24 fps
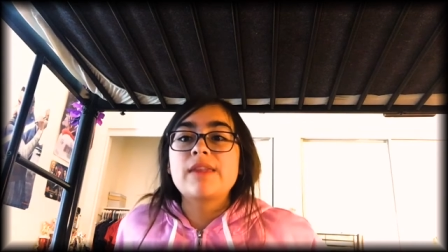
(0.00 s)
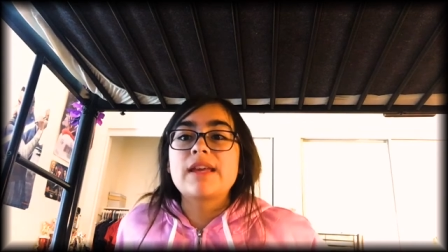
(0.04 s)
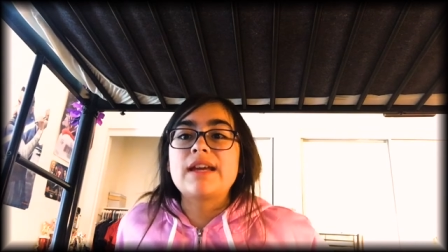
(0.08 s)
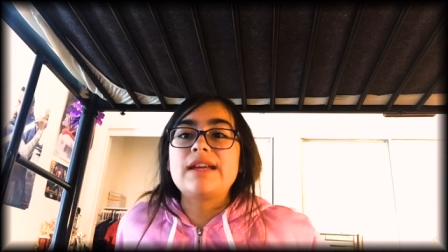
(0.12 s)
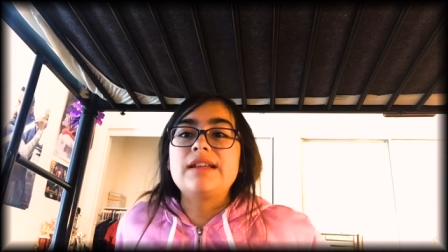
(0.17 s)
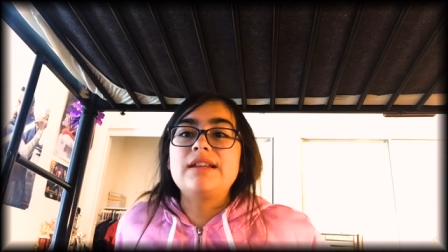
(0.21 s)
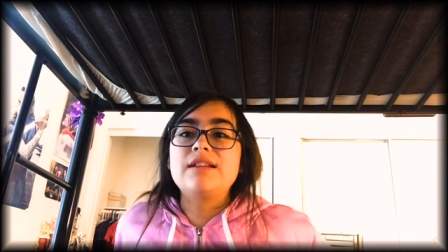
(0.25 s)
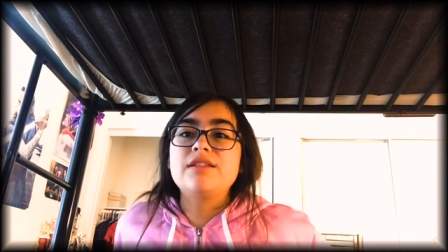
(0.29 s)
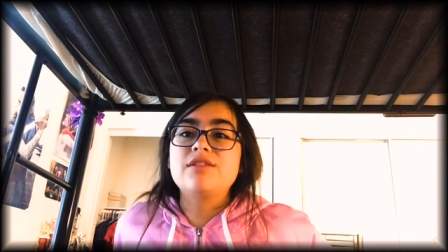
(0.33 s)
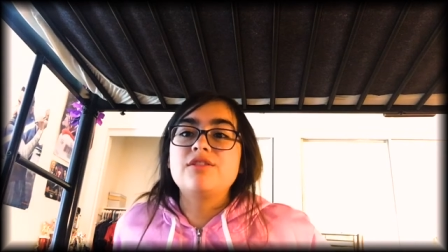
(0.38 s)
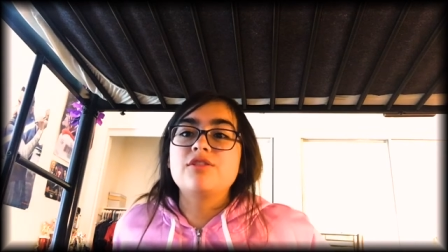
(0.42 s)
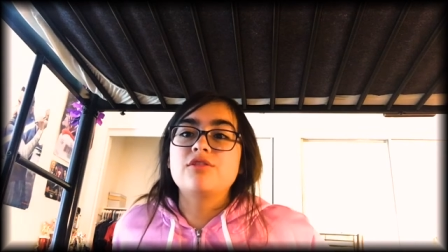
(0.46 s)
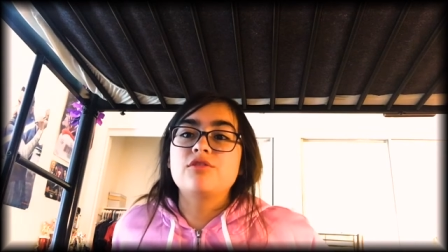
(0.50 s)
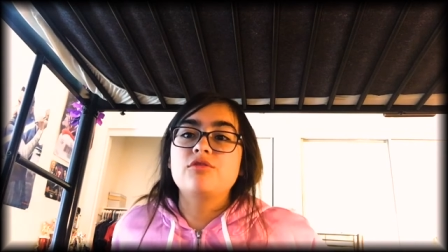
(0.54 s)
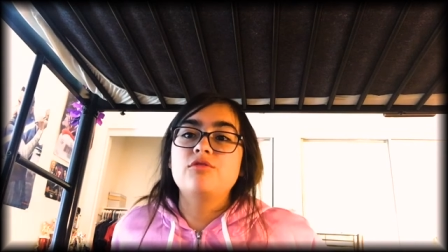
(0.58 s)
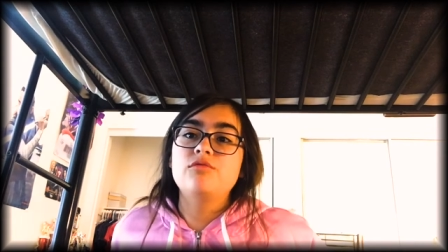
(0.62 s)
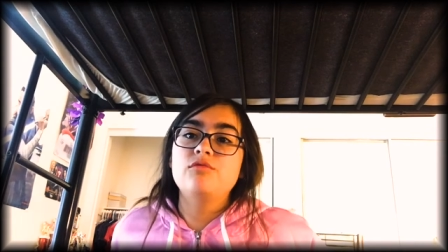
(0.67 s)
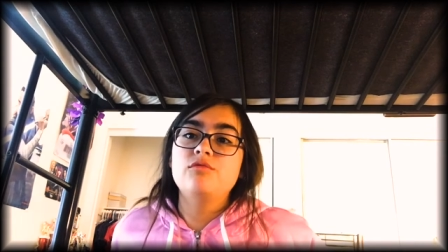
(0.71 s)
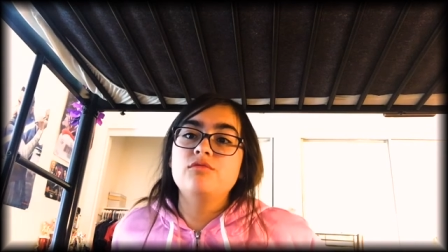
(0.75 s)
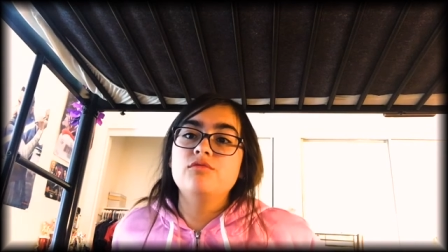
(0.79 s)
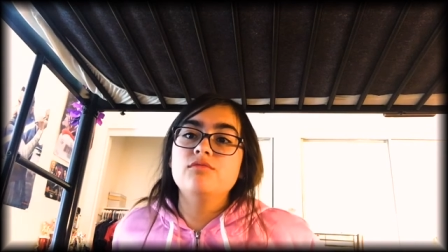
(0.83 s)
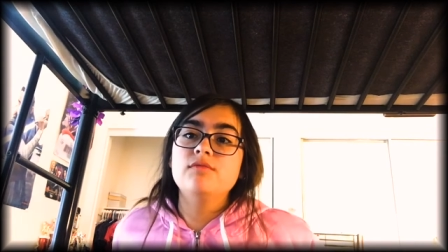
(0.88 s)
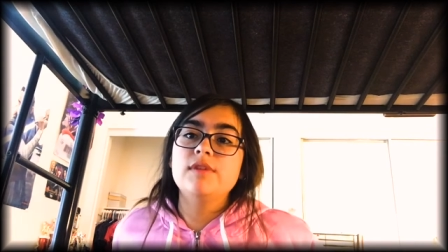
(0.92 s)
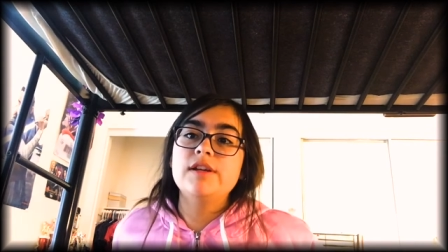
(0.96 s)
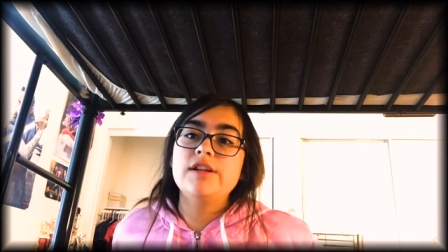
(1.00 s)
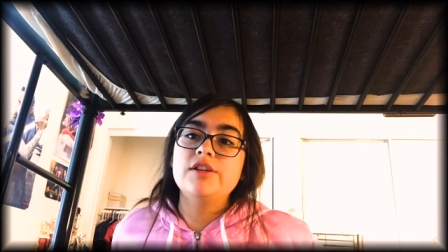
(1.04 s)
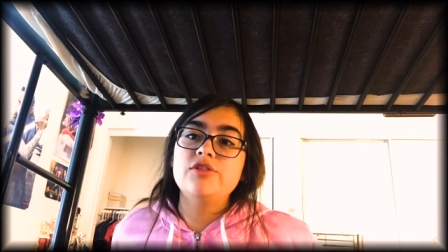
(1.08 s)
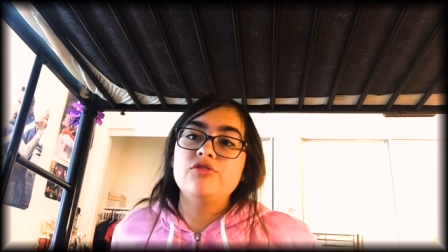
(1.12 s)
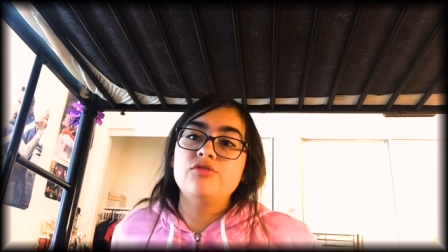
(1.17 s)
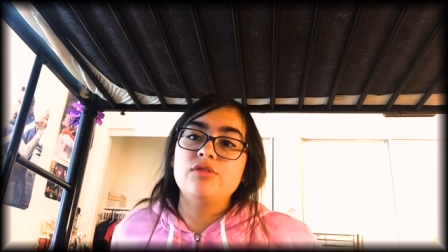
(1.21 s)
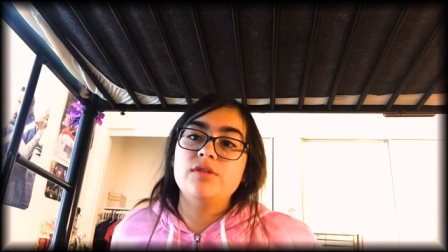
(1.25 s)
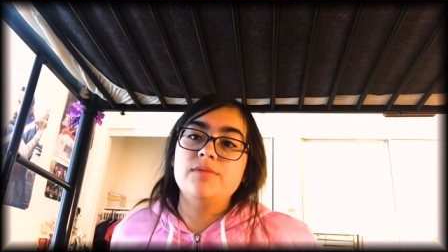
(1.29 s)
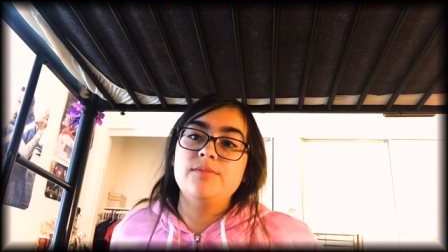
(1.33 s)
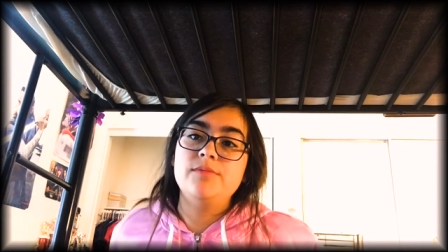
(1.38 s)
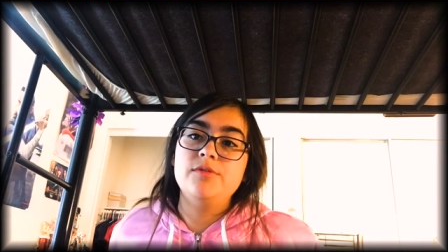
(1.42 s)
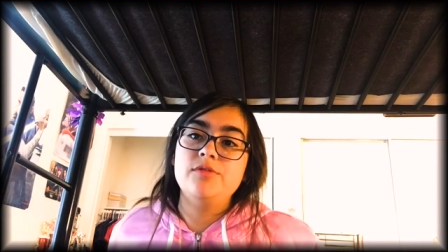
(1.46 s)
and it's a great
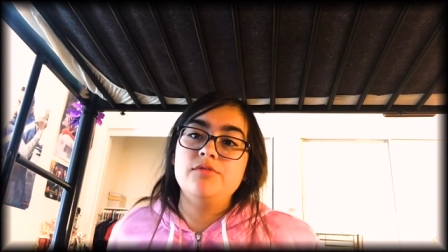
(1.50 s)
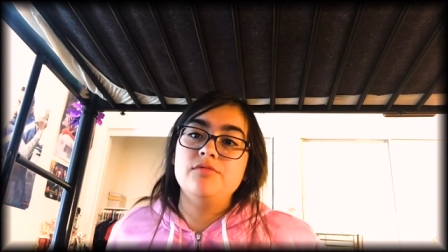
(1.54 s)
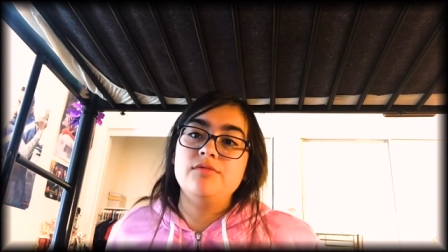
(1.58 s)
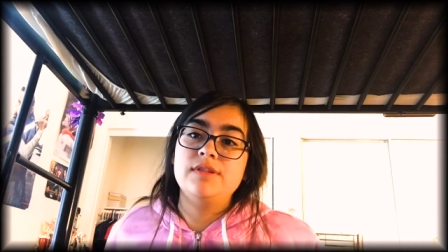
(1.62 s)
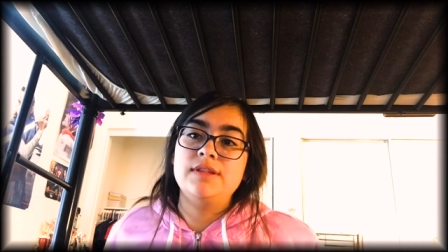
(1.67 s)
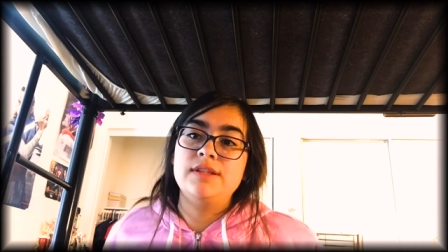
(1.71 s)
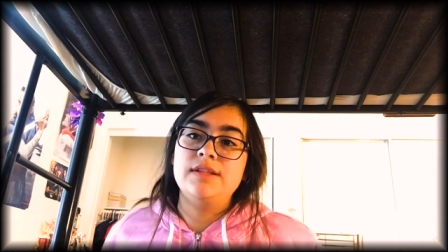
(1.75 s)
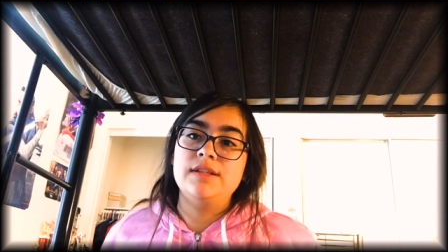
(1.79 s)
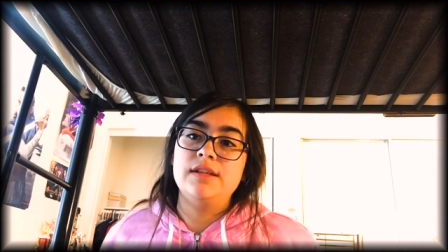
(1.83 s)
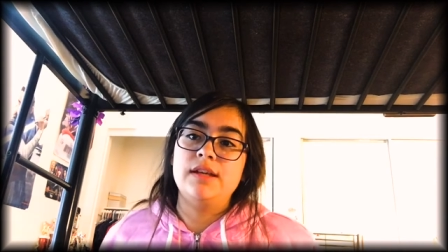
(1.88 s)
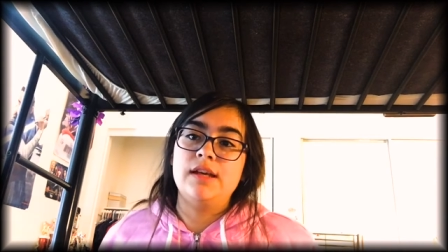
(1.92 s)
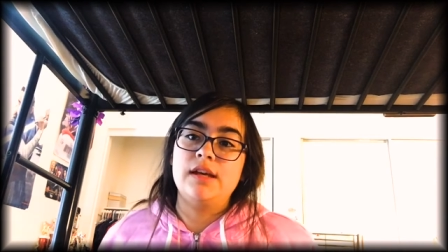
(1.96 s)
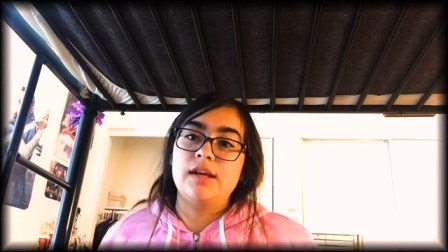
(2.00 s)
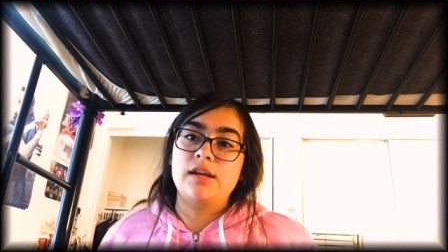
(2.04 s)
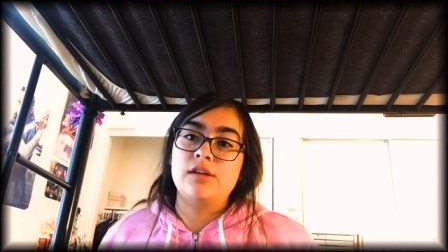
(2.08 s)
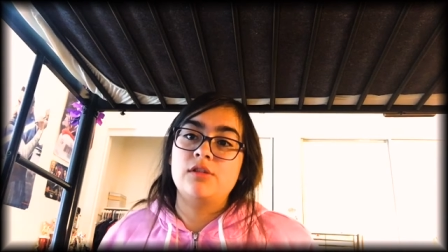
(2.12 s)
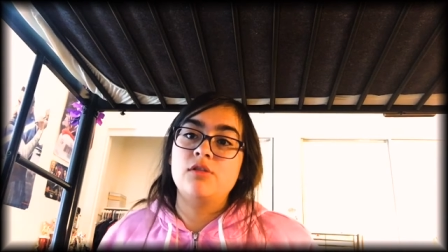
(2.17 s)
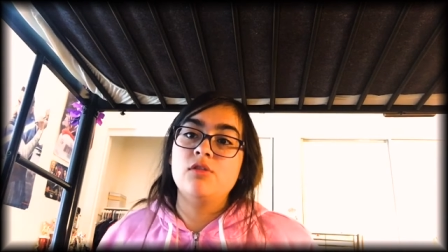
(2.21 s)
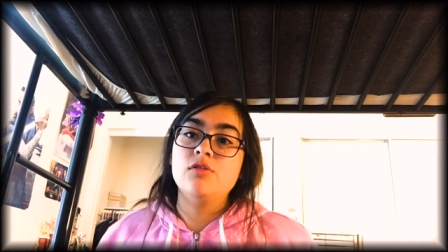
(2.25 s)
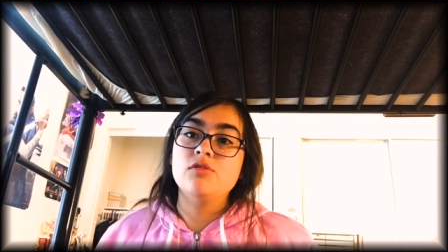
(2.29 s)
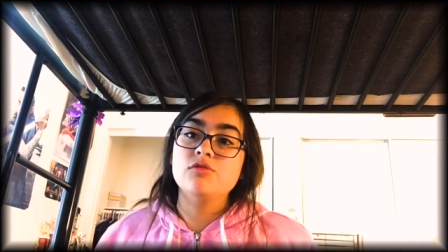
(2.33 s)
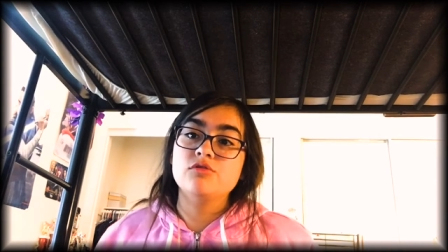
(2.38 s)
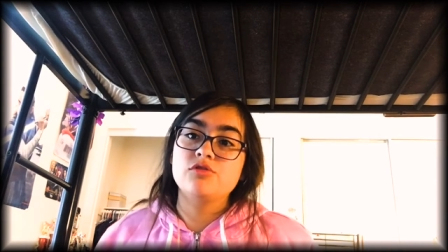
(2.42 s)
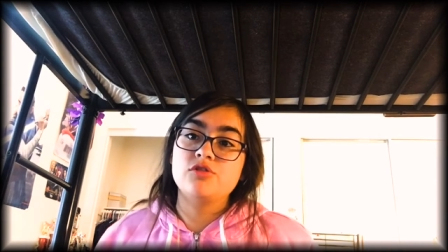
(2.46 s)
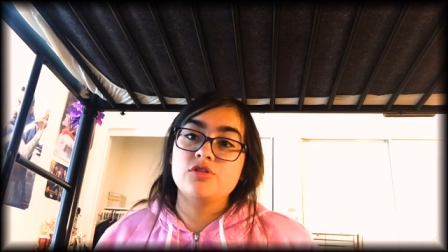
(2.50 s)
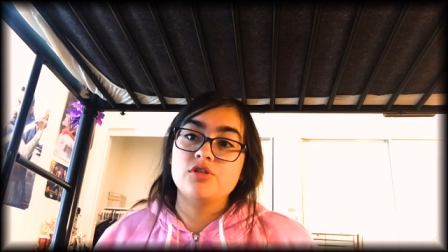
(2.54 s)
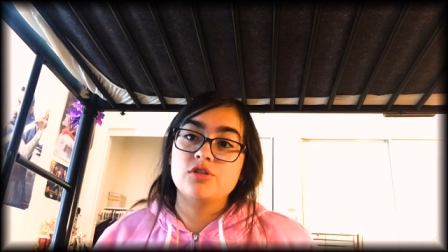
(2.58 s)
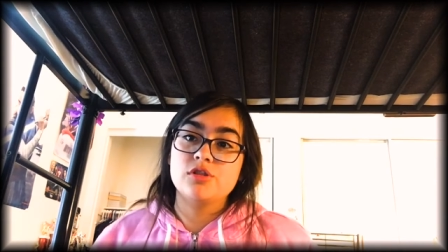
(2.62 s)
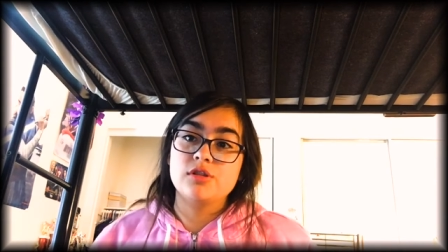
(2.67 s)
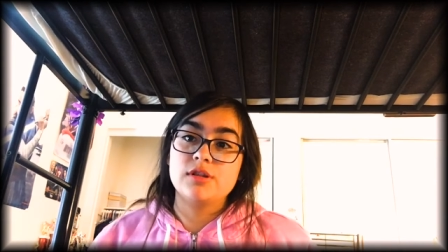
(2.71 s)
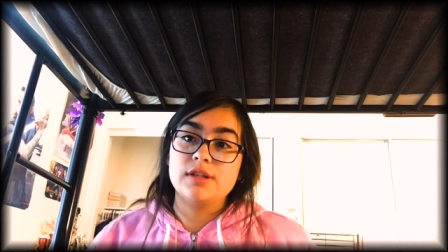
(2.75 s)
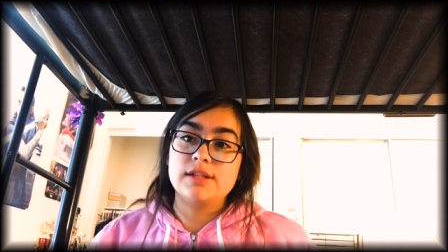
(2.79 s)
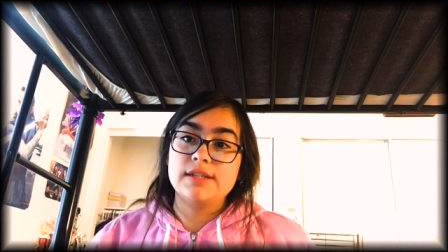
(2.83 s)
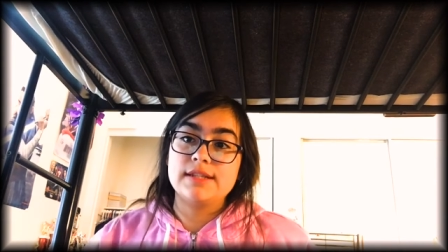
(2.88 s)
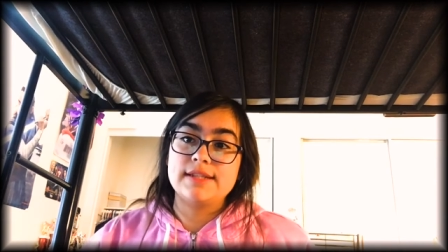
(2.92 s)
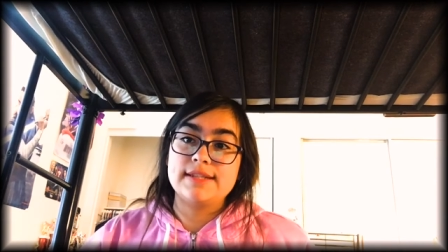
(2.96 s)
tribute to
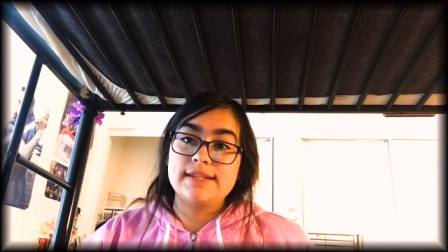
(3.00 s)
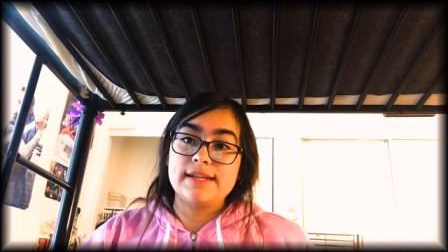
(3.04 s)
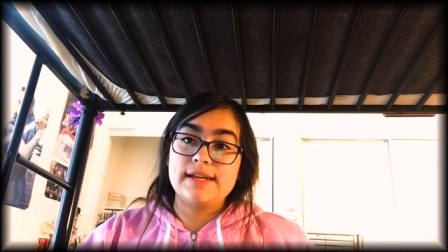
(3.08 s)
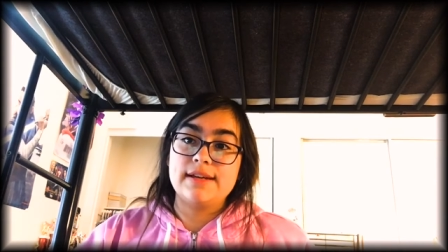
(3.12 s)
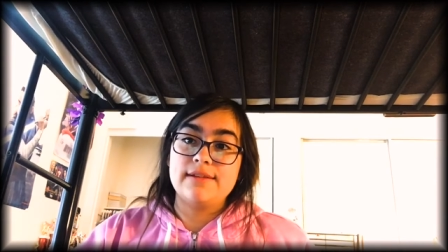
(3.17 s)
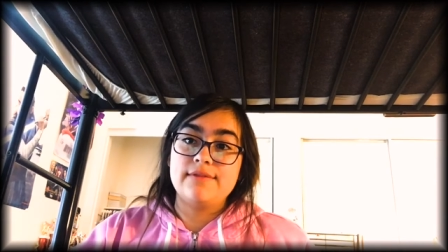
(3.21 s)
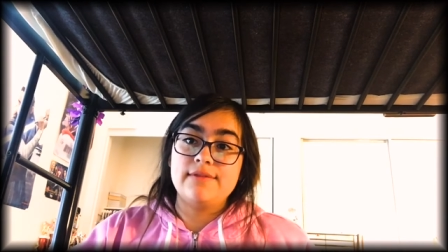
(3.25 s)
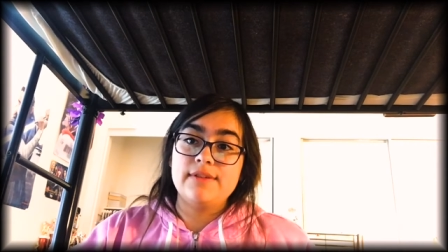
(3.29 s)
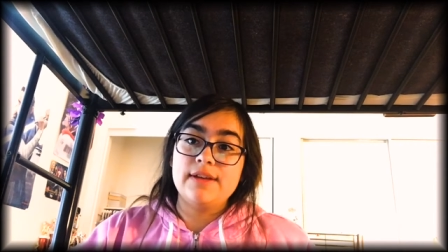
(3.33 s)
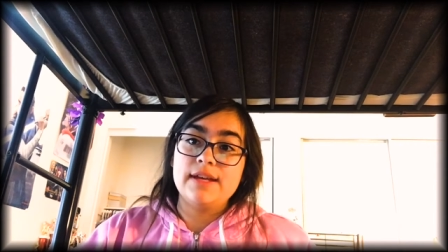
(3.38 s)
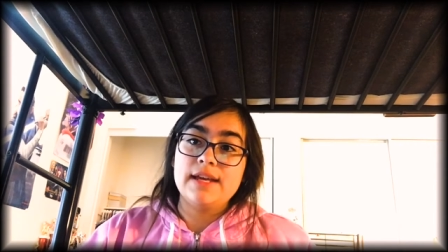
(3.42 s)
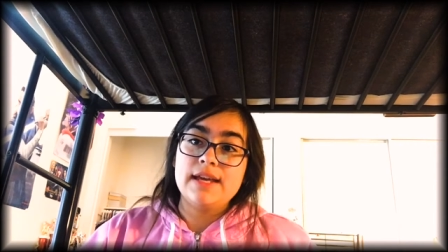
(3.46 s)
culture and stuff.